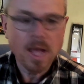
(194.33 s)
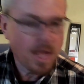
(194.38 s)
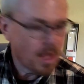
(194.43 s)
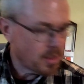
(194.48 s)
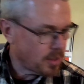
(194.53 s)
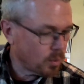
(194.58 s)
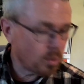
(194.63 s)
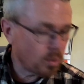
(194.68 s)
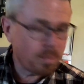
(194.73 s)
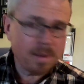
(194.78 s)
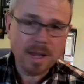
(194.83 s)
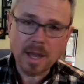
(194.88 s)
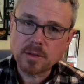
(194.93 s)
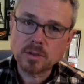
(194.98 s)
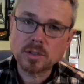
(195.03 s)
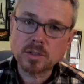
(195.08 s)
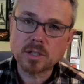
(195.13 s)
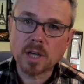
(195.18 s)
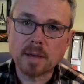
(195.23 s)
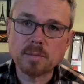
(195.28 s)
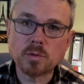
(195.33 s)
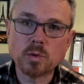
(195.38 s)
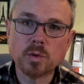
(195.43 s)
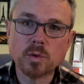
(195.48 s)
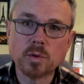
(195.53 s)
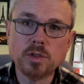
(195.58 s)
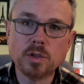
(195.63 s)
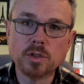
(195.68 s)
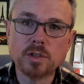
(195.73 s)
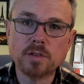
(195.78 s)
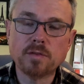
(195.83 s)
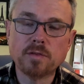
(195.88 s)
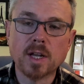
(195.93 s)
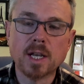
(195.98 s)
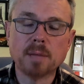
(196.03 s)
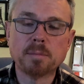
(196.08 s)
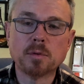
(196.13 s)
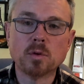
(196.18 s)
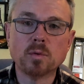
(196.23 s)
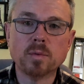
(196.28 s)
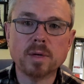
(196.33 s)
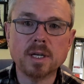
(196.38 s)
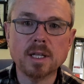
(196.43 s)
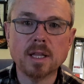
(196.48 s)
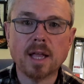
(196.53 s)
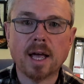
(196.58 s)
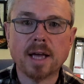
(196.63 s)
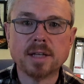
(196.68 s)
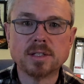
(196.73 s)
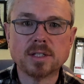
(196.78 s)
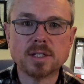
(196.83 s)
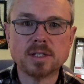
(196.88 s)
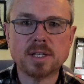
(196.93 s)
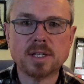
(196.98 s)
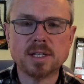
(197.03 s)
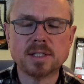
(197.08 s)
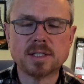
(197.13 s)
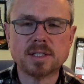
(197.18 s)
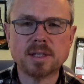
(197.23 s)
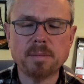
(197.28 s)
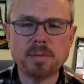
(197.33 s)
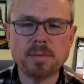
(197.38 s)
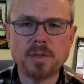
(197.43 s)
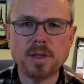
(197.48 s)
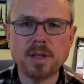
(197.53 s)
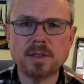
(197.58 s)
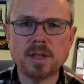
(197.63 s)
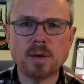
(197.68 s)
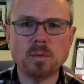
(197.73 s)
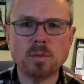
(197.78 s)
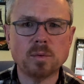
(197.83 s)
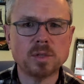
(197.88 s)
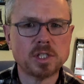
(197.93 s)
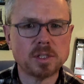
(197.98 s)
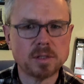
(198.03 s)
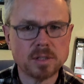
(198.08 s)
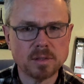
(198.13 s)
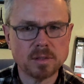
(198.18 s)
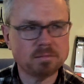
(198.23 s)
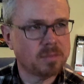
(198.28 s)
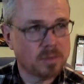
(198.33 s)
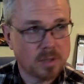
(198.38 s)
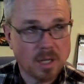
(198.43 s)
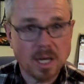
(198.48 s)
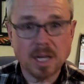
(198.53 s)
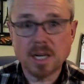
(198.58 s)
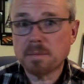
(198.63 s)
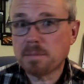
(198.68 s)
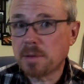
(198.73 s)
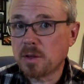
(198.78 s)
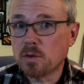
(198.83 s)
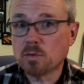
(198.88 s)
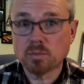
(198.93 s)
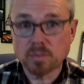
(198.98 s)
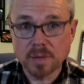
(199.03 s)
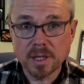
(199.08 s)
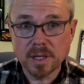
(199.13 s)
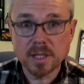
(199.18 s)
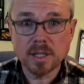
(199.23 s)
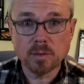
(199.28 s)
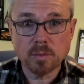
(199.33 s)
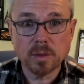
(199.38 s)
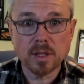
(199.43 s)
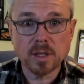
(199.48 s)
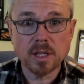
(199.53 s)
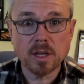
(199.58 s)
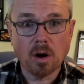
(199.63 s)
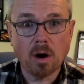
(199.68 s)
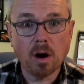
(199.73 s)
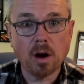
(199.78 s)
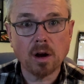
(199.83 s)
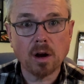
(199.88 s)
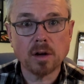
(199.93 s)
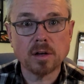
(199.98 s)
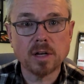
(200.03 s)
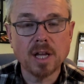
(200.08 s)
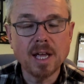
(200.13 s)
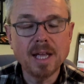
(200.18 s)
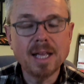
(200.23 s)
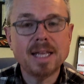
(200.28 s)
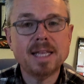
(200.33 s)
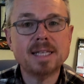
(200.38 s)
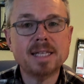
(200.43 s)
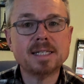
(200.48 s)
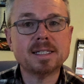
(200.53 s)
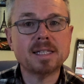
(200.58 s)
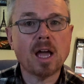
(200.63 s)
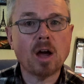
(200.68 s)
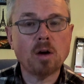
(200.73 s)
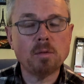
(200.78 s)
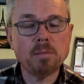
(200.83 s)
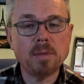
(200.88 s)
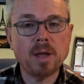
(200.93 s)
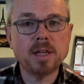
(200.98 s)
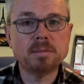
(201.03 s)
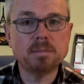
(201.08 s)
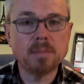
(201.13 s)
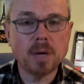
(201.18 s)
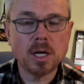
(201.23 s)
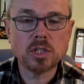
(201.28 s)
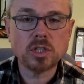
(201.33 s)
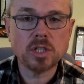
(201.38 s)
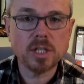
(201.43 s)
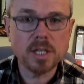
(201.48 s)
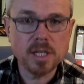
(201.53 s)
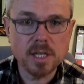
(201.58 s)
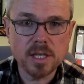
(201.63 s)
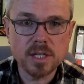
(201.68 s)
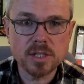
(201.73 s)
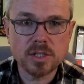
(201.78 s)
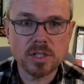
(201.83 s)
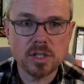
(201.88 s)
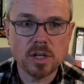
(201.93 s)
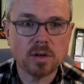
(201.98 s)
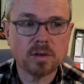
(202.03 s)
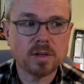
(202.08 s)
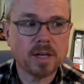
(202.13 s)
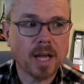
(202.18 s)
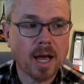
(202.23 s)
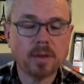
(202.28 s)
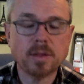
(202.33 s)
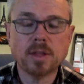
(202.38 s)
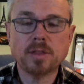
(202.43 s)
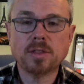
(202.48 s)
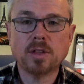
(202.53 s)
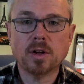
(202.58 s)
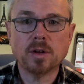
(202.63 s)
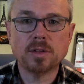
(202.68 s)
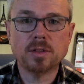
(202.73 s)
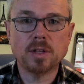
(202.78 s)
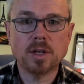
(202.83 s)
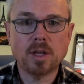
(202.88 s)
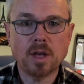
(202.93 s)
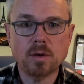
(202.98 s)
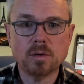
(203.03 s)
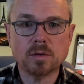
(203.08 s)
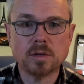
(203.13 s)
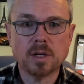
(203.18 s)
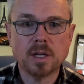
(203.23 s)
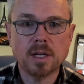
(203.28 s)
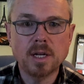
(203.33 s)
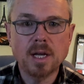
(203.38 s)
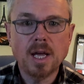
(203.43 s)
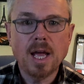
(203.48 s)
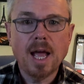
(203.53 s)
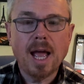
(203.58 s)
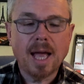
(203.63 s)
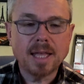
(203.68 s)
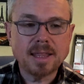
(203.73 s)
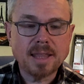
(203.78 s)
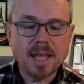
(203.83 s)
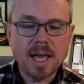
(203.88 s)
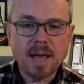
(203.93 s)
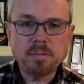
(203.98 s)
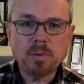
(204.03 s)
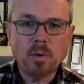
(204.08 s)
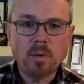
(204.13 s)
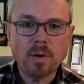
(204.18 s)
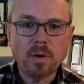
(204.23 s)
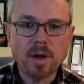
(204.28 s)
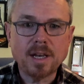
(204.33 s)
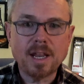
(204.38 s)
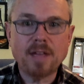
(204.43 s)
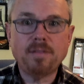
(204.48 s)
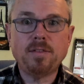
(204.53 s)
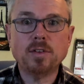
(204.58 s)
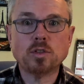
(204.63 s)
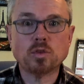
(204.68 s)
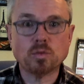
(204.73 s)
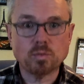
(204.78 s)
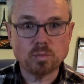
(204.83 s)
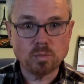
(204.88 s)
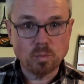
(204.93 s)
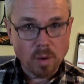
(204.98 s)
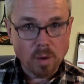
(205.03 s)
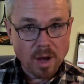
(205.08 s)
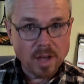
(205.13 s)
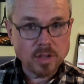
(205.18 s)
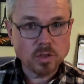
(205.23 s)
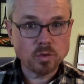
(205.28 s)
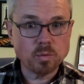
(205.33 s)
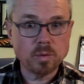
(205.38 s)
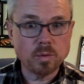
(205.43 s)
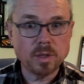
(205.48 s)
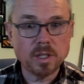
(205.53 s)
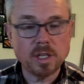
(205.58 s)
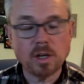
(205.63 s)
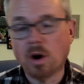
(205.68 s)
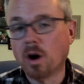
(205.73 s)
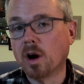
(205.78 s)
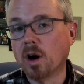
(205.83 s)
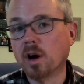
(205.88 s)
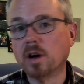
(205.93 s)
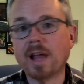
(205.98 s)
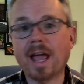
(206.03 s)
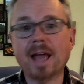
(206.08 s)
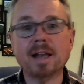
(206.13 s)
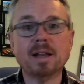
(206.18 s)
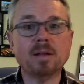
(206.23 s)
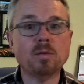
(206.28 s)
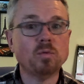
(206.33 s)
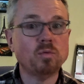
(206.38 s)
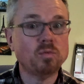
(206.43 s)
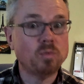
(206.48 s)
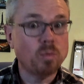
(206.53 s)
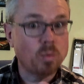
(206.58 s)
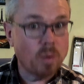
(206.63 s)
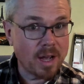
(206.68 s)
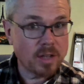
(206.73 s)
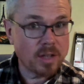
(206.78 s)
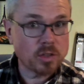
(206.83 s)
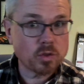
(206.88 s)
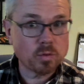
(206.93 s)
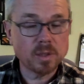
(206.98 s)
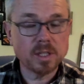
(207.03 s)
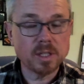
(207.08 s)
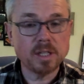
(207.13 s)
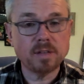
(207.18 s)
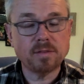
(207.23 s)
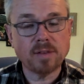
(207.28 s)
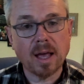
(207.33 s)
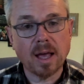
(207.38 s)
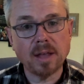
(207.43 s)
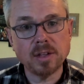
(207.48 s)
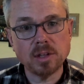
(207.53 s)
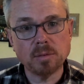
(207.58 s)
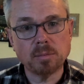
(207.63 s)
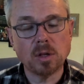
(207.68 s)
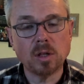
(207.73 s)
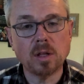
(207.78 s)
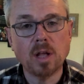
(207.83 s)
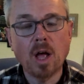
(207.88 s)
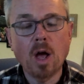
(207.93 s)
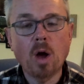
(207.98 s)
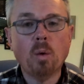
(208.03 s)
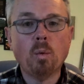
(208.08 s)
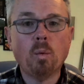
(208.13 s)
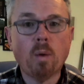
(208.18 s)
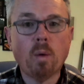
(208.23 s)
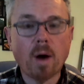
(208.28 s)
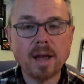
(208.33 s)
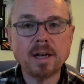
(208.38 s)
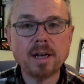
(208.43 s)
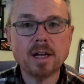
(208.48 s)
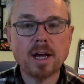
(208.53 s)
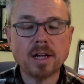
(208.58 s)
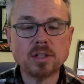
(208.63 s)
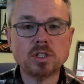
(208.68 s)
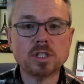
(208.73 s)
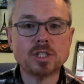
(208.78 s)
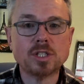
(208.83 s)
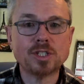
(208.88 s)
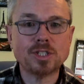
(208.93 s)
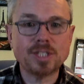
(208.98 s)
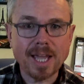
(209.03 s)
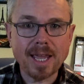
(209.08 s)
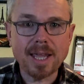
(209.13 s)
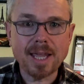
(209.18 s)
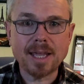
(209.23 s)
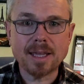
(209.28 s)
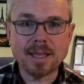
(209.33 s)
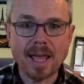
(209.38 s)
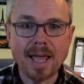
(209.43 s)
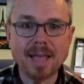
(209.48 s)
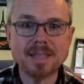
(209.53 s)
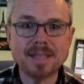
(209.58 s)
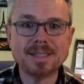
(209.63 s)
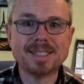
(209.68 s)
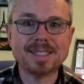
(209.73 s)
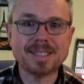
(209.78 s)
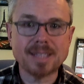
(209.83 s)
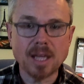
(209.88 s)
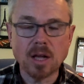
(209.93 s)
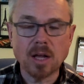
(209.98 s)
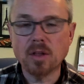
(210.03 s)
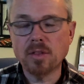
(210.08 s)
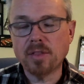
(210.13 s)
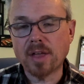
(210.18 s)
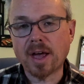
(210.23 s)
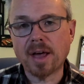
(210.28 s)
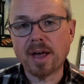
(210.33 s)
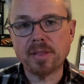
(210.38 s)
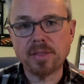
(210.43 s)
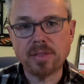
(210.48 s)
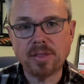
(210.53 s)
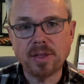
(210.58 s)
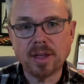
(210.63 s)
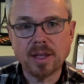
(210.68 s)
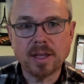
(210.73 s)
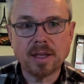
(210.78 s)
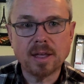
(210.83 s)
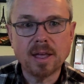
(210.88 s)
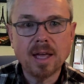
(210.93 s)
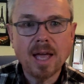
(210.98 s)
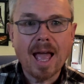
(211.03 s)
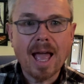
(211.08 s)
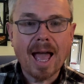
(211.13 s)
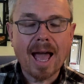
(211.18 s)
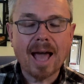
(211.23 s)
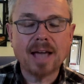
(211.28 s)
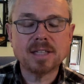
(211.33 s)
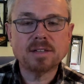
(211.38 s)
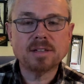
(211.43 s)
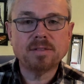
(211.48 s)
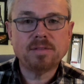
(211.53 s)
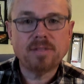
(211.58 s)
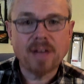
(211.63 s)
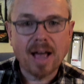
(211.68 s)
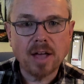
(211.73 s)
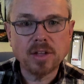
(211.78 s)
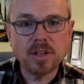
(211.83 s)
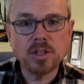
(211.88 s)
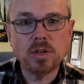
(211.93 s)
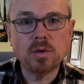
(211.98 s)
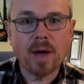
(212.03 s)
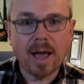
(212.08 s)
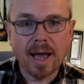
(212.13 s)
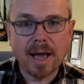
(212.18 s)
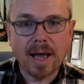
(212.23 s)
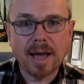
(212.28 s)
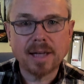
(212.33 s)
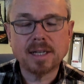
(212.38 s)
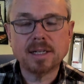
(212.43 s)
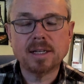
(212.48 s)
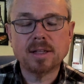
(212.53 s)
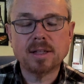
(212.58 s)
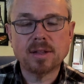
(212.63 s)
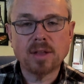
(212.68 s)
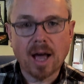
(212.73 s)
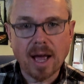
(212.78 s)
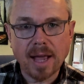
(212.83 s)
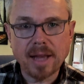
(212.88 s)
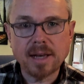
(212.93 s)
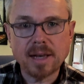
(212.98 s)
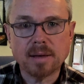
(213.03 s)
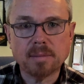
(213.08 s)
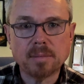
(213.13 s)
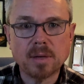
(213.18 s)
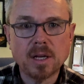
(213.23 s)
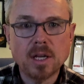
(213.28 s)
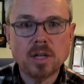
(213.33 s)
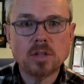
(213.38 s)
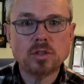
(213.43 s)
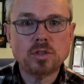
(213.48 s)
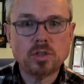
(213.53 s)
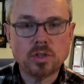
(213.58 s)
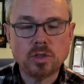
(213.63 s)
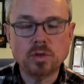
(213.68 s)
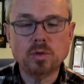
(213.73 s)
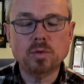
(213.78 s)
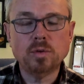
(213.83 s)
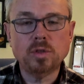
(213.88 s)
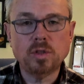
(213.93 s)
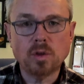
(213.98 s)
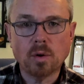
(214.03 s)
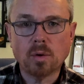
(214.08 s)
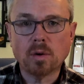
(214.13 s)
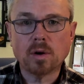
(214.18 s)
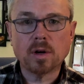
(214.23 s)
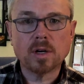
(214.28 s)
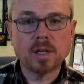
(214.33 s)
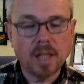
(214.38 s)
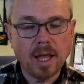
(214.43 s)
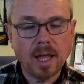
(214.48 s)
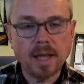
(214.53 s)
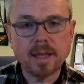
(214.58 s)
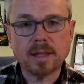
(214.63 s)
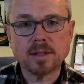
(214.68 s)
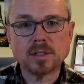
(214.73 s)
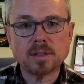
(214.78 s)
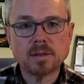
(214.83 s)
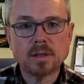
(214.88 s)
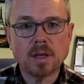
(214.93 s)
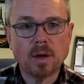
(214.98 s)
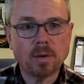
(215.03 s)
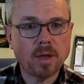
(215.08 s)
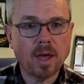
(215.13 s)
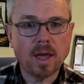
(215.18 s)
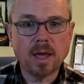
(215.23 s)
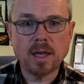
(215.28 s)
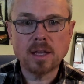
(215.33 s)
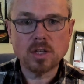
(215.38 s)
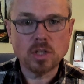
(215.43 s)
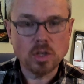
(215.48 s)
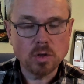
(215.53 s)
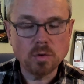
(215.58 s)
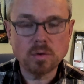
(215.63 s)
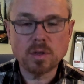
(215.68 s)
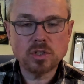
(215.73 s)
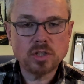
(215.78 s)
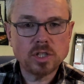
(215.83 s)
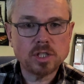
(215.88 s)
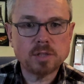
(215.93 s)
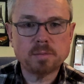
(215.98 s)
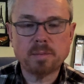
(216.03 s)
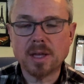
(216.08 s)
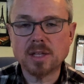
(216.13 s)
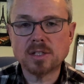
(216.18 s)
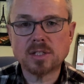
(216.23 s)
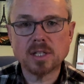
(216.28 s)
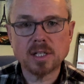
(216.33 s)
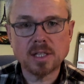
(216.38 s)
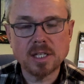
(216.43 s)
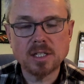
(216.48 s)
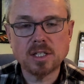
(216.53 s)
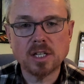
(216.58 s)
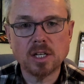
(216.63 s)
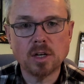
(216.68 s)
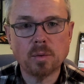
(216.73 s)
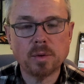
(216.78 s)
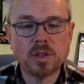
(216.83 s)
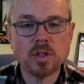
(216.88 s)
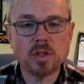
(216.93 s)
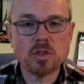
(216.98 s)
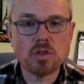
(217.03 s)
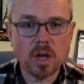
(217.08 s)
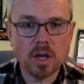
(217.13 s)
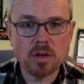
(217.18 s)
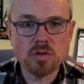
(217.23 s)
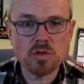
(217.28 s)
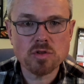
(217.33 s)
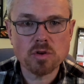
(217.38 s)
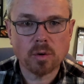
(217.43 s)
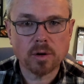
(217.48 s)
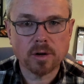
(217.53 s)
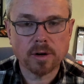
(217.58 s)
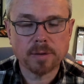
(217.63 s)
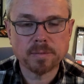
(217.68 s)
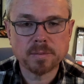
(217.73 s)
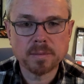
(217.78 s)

There will be other times when your developer realizes that something that was going to be really, really hard is now made much easier now that they're in the code. At that point, if it was really hard and it was really valuable, why not just take and sell that thing as a value-added item to your client? Okay, you can just basically deal with the change order.